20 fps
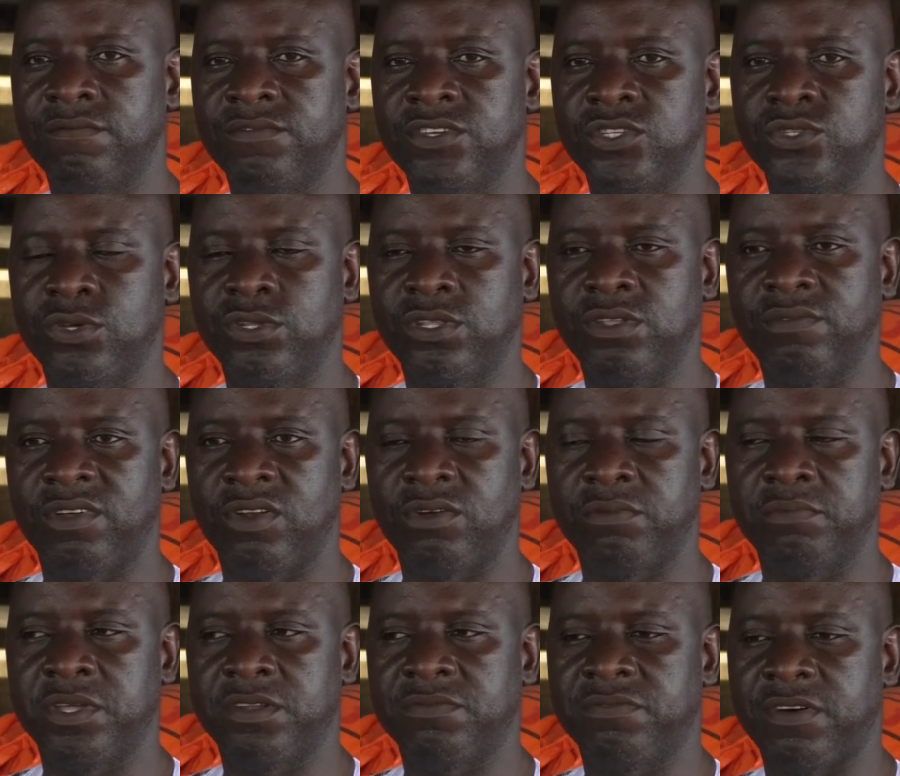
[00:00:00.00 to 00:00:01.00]
Bison
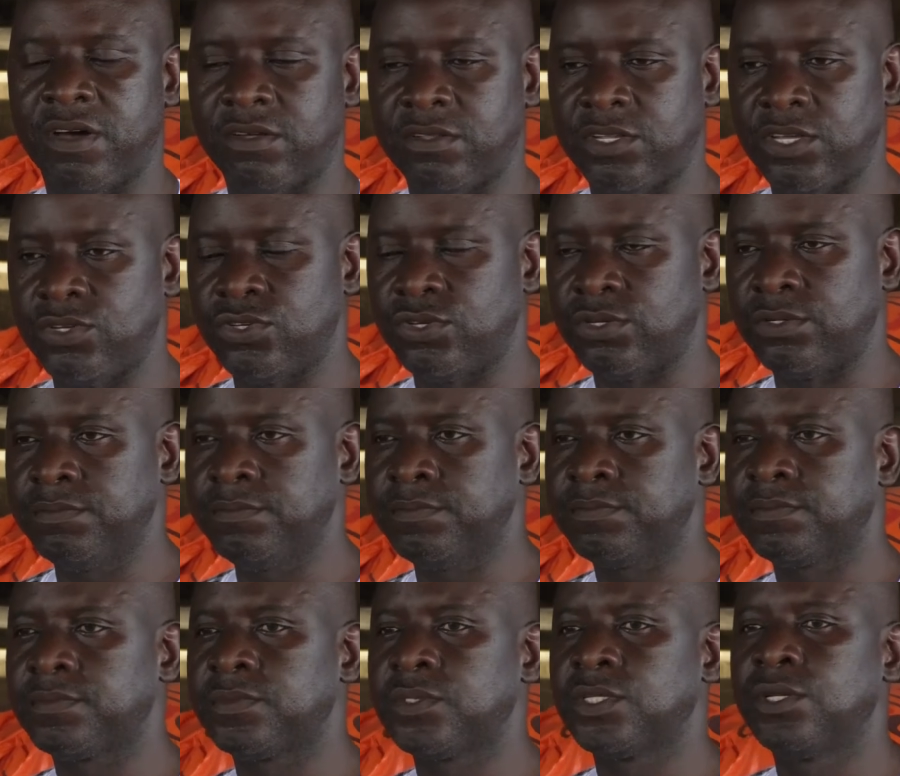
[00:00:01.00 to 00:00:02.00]
Development Foundation
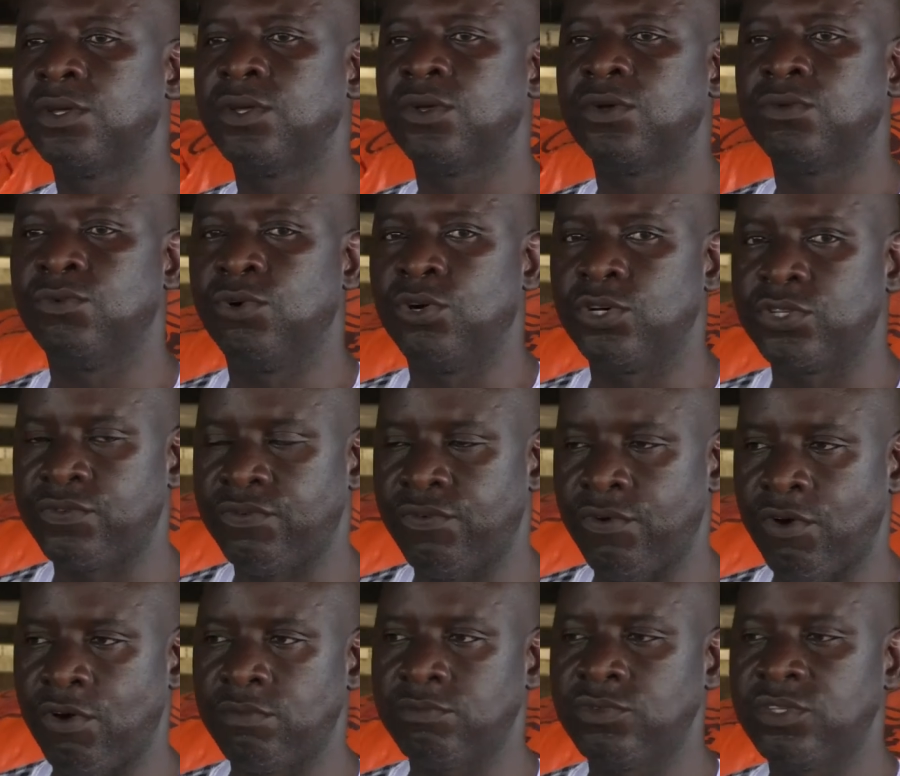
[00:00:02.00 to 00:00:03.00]
was
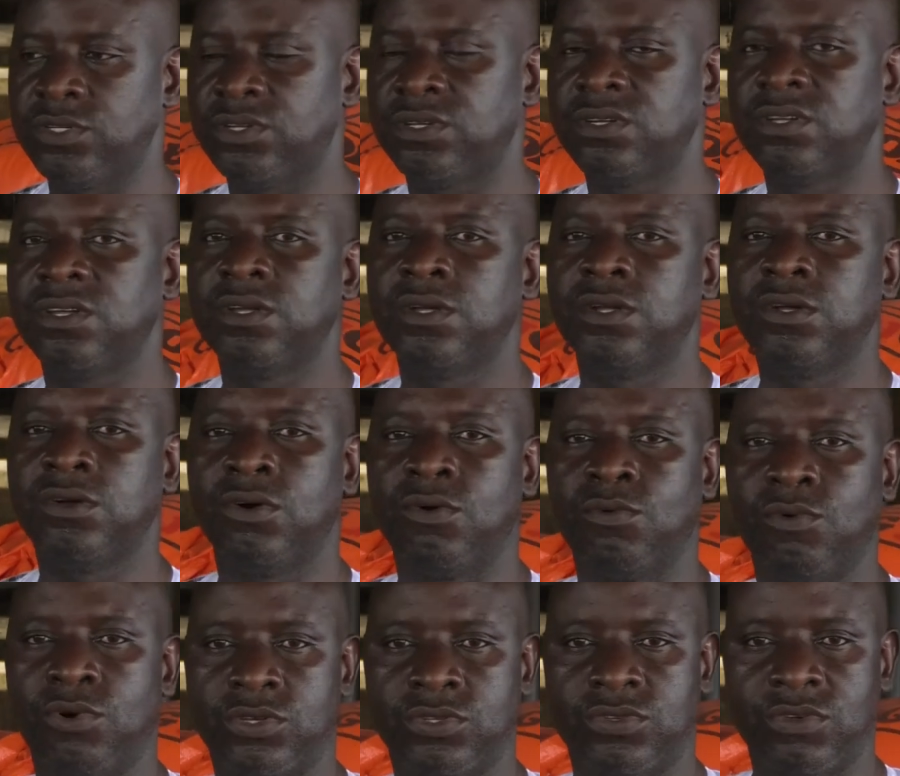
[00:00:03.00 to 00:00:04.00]
formed or
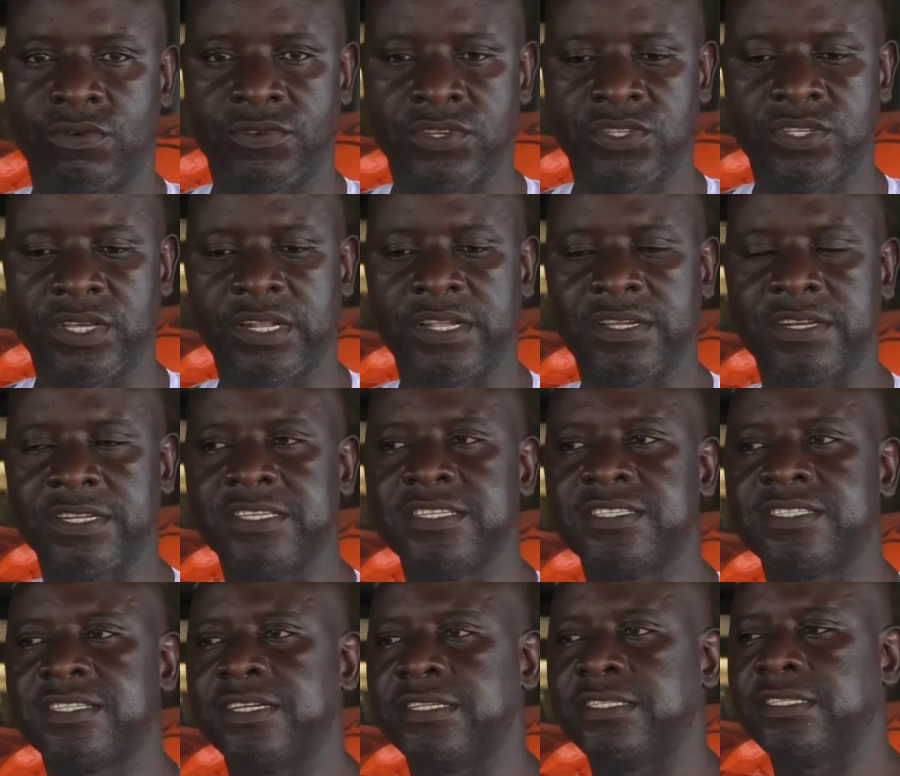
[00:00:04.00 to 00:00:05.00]
was officially
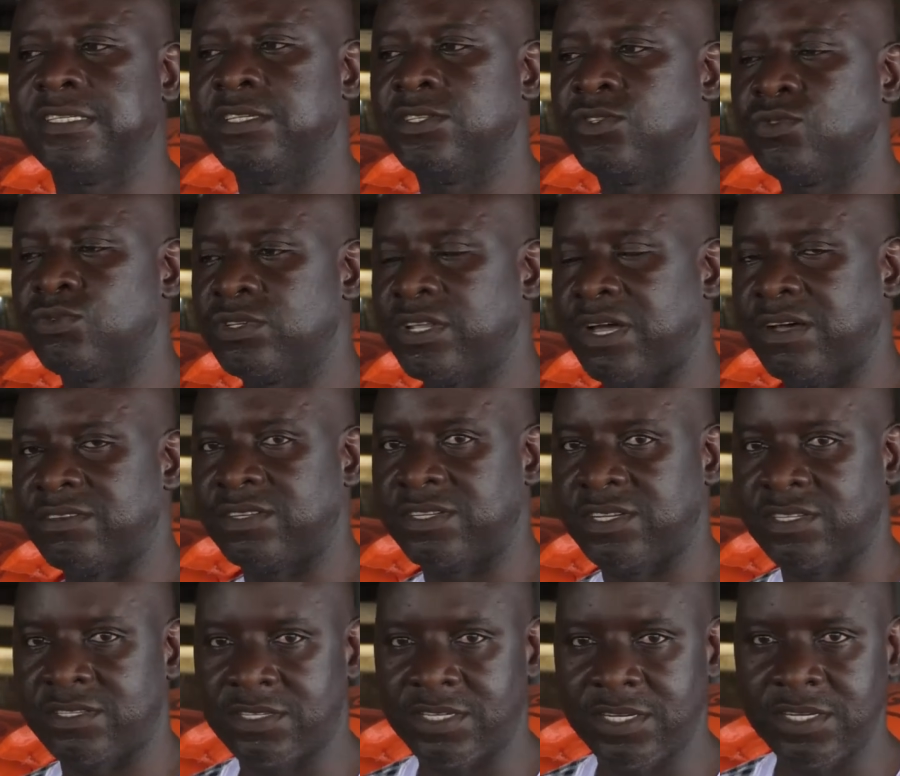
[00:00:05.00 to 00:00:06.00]
registered in
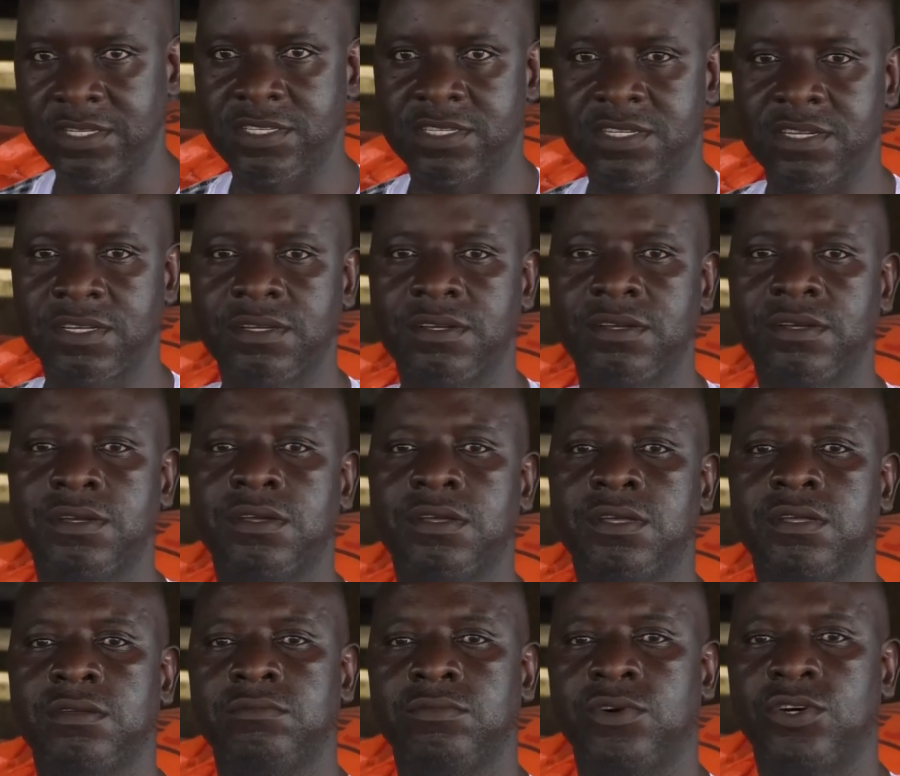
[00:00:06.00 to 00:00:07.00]
2006,
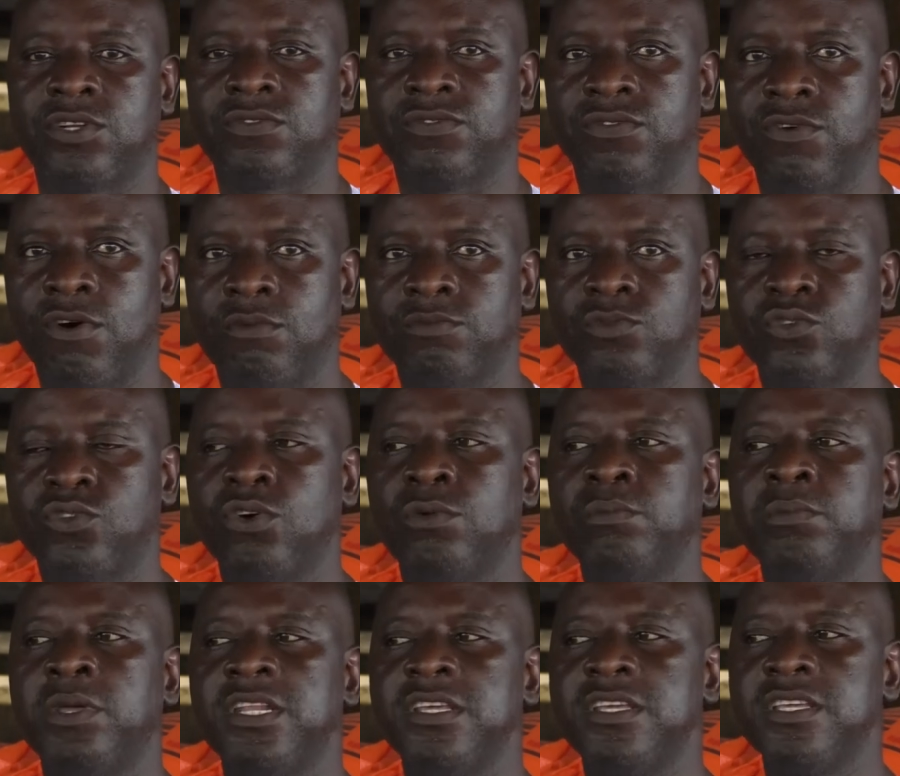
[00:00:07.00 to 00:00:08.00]
but formed so
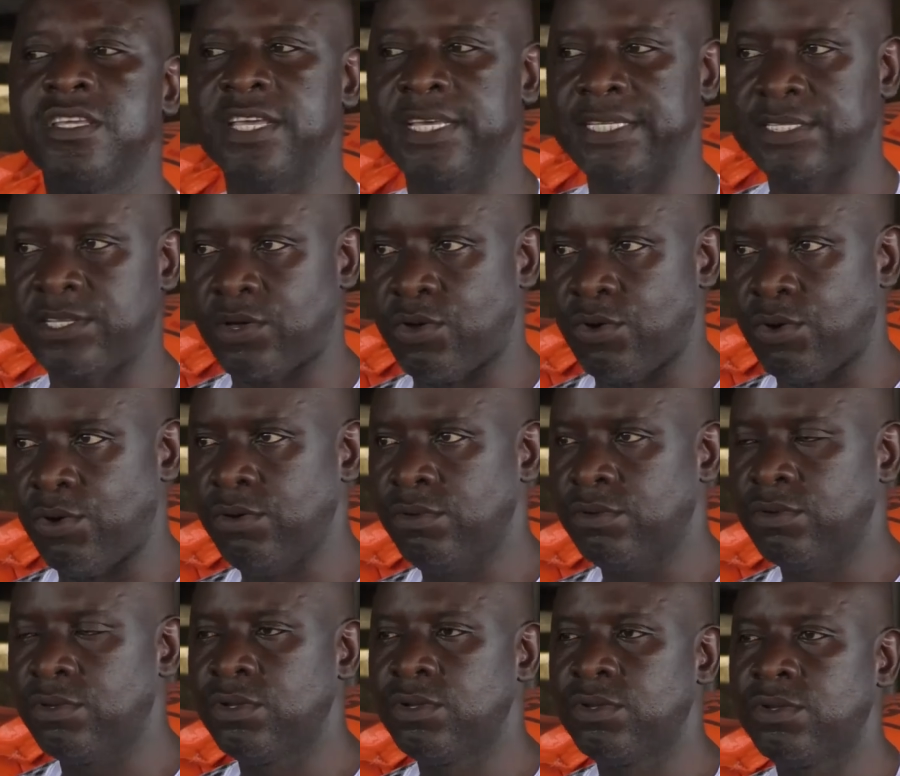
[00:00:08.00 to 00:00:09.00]
many years ago
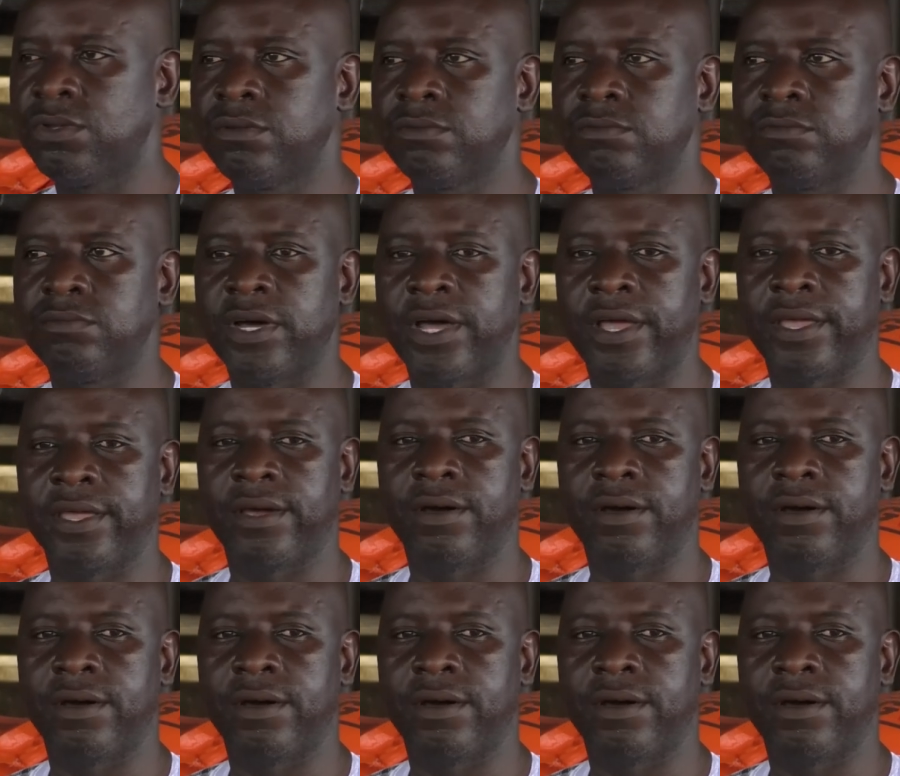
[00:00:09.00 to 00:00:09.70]
by